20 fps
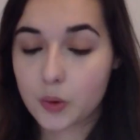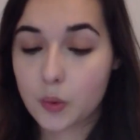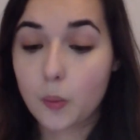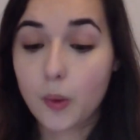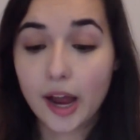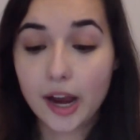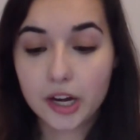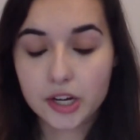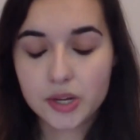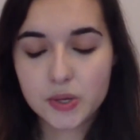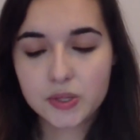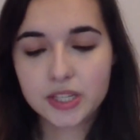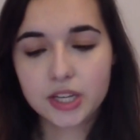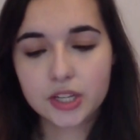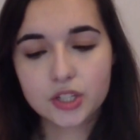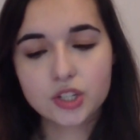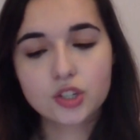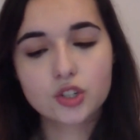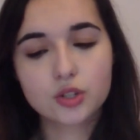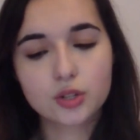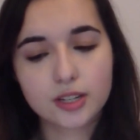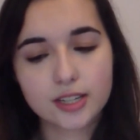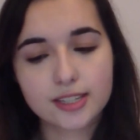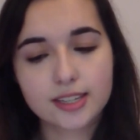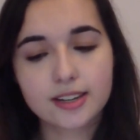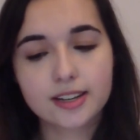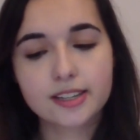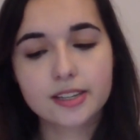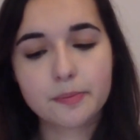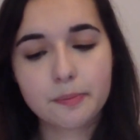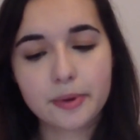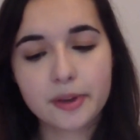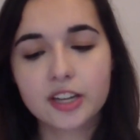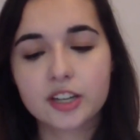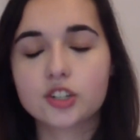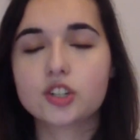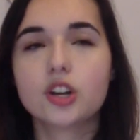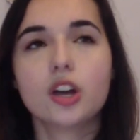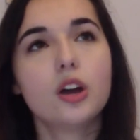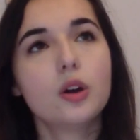Why are you such a treasonous
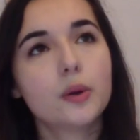bitch?